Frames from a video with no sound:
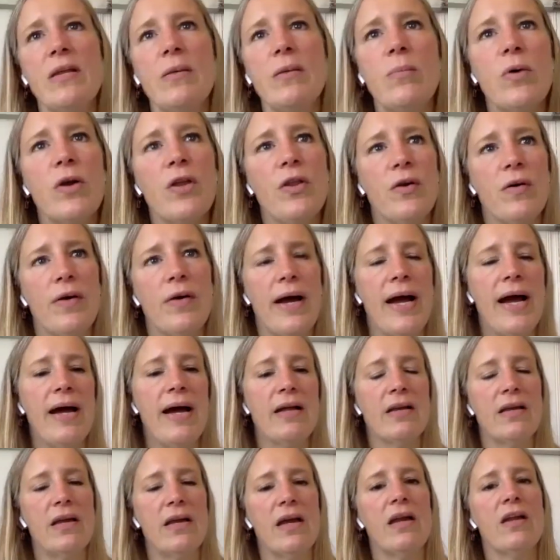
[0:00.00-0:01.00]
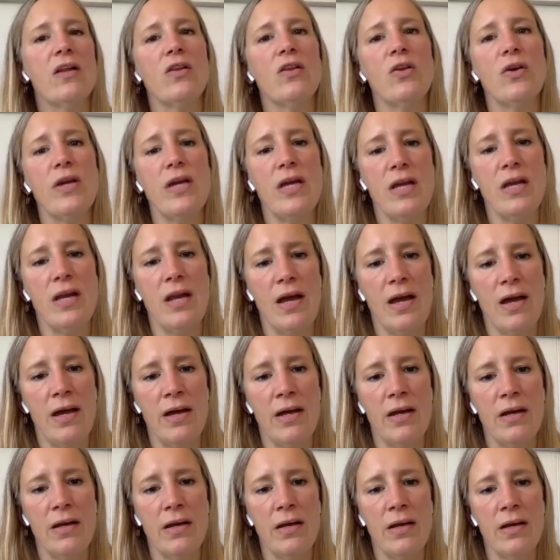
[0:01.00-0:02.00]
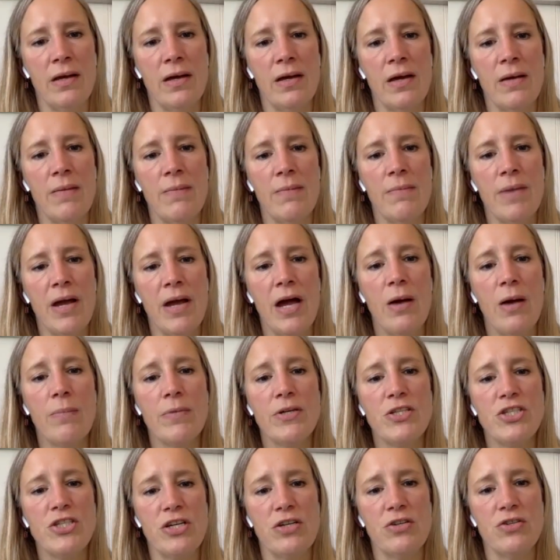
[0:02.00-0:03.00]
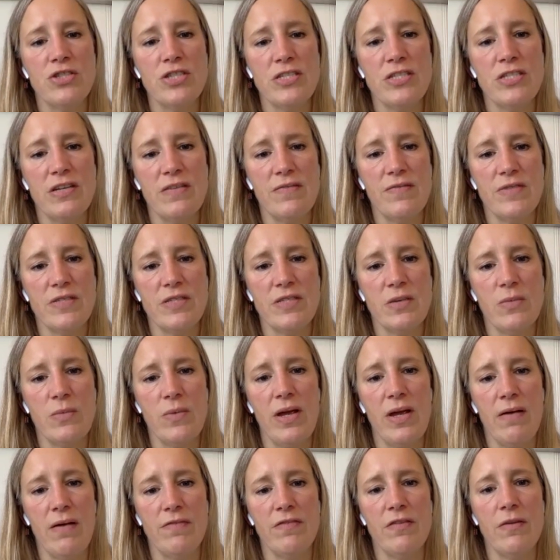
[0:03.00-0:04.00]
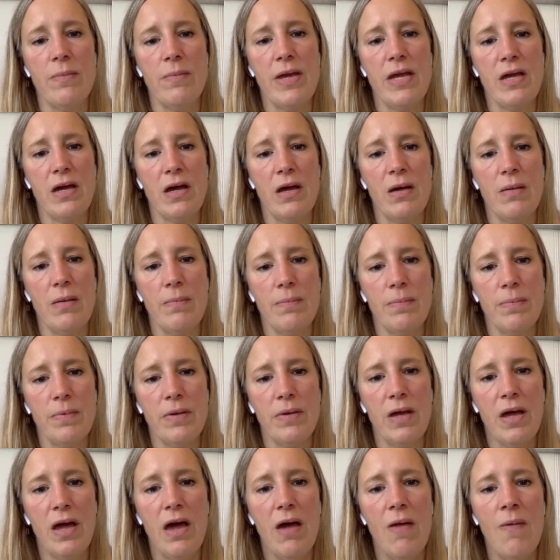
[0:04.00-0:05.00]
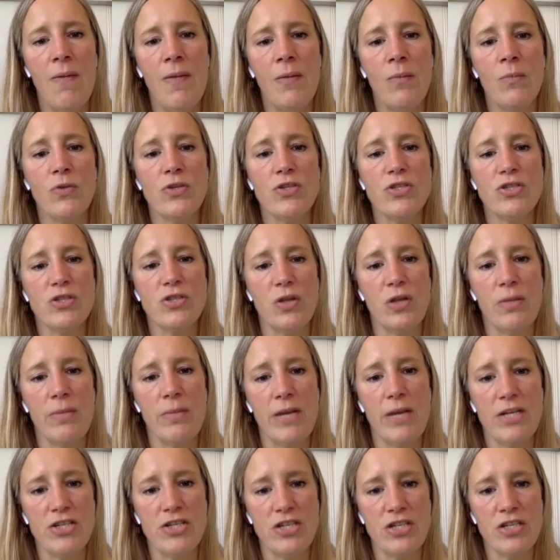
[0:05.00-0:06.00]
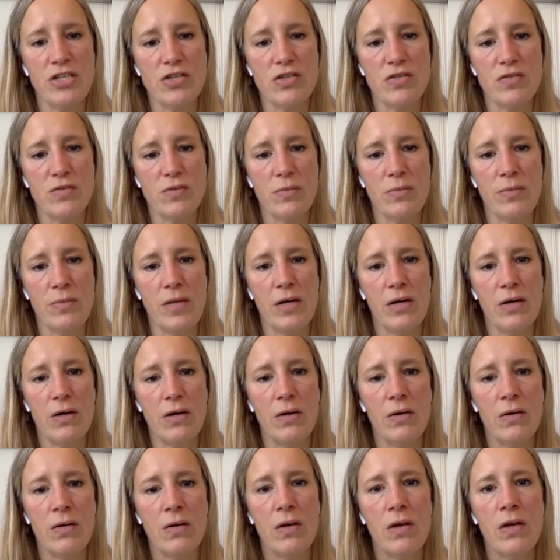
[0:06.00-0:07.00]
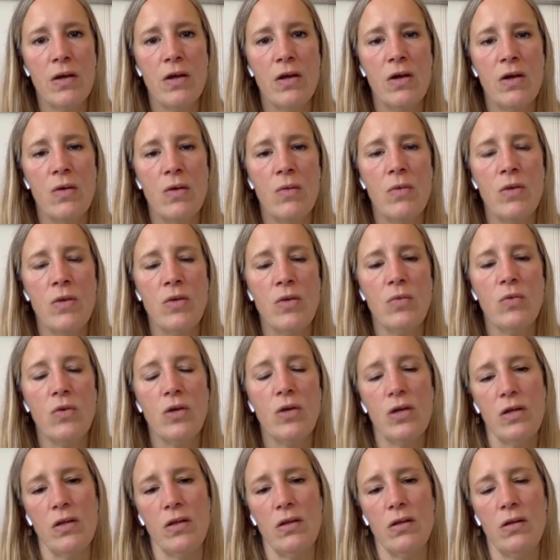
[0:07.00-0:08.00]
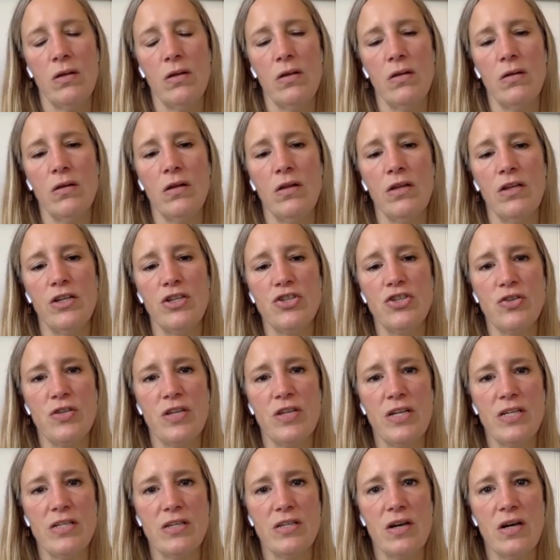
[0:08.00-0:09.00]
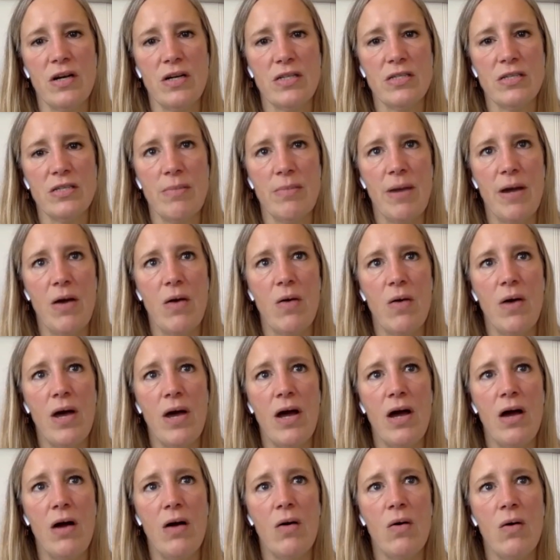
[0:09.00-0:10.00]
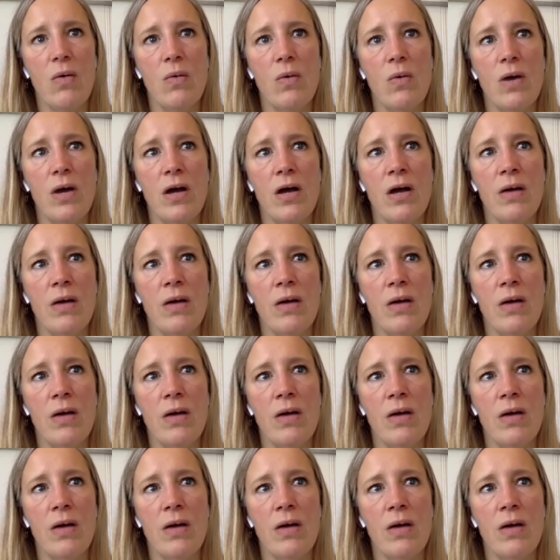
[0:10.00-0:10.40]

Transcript: them where they're at, kind of looking at how much energy deficit we have to make up, and then we'll slowly make changes from there. When you look at the literature that talks about how